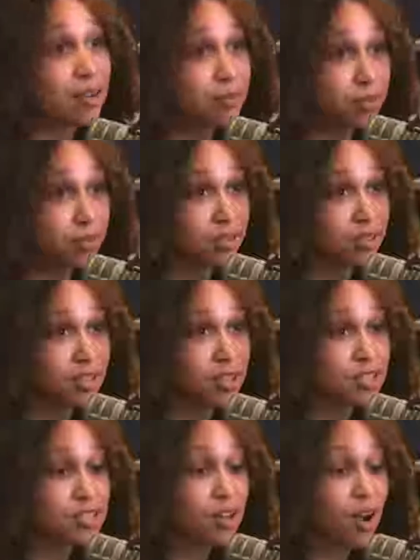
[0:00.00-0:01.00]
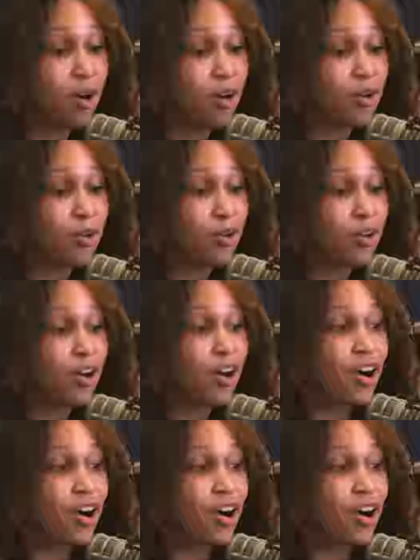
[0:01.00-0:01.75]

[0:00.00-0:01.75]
helpful. So.